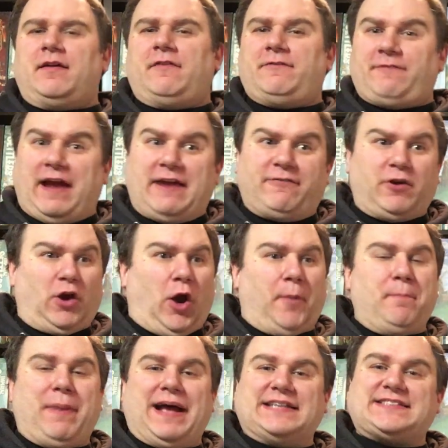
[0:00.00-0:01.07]
favorite or
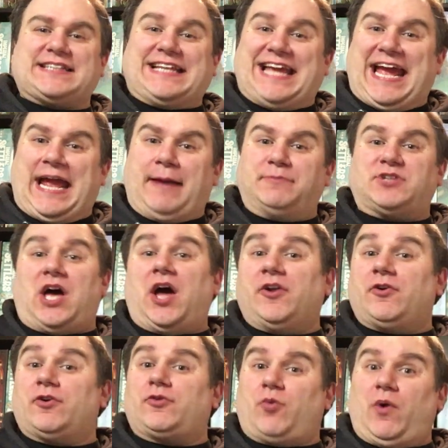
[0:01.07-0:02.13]
best games
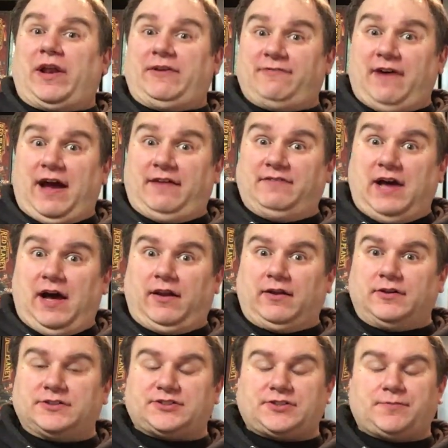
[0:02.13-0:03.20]
under
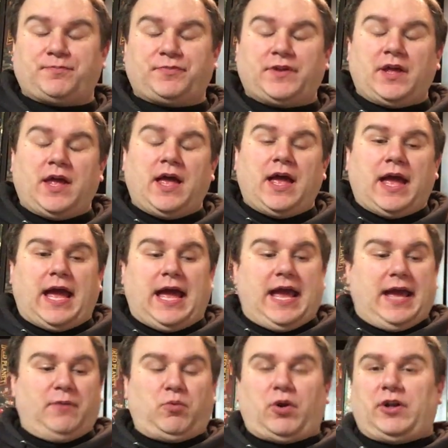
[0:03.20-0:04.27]
$25.
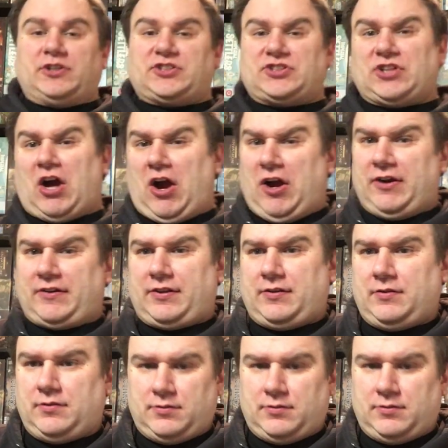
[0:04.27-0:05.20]
And we're going to start